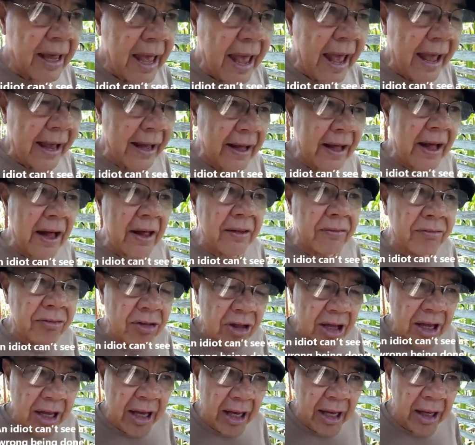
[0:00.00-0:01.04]
And
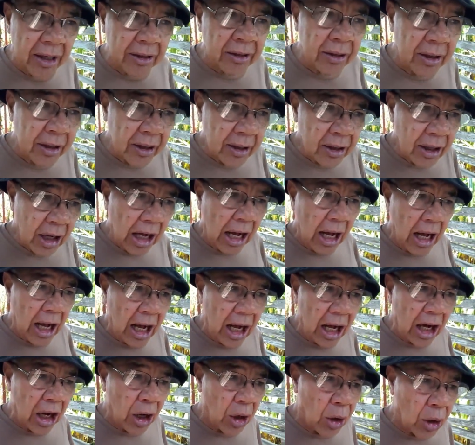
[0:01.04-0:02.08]
then
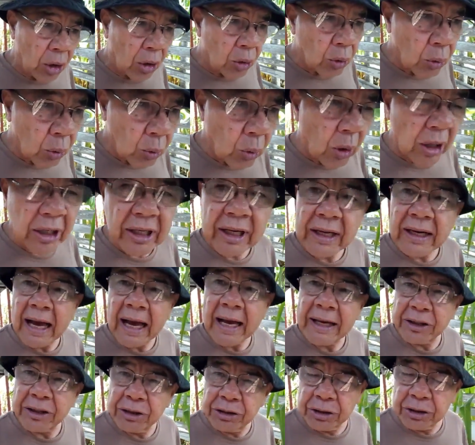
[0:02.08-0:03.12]
what can
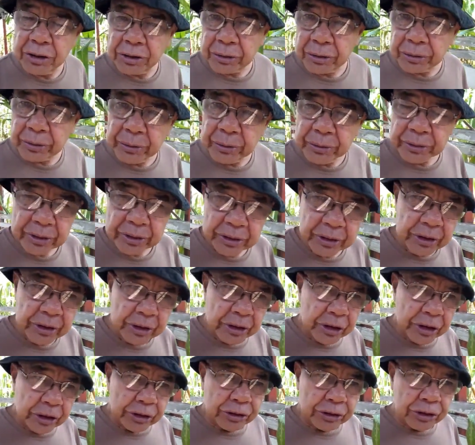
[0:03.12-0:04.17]
I do
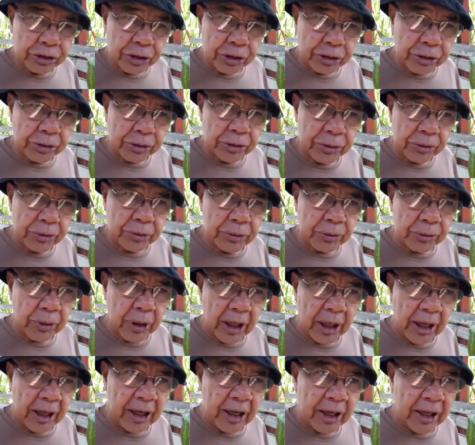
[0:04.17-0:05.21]

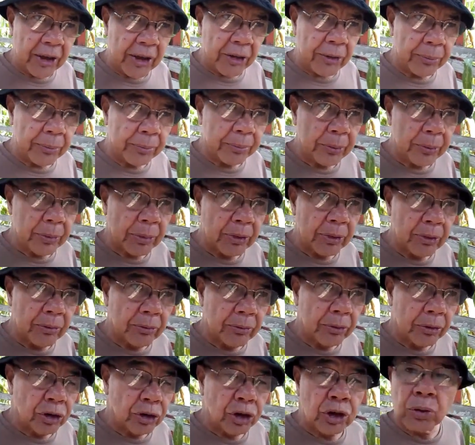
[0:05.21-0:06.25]
to
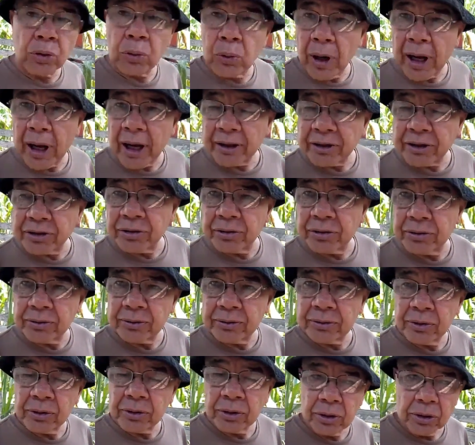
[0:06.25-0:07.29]
correct
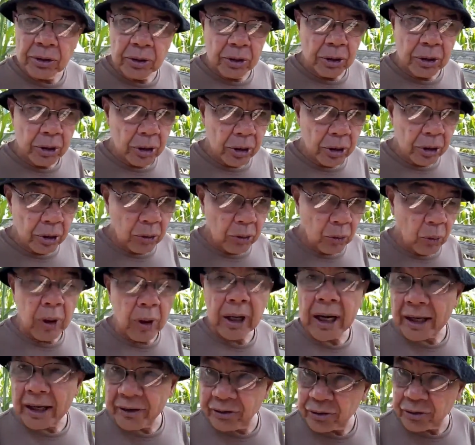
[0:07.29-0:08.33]

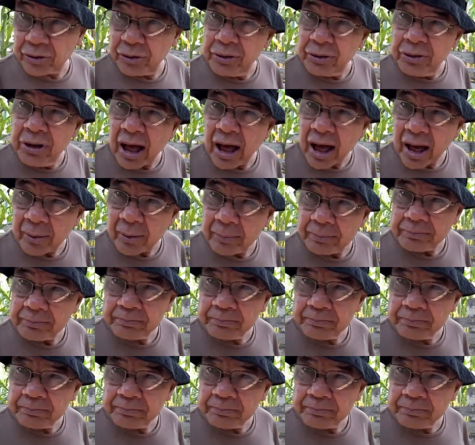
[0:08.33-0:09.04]
what I screwed up?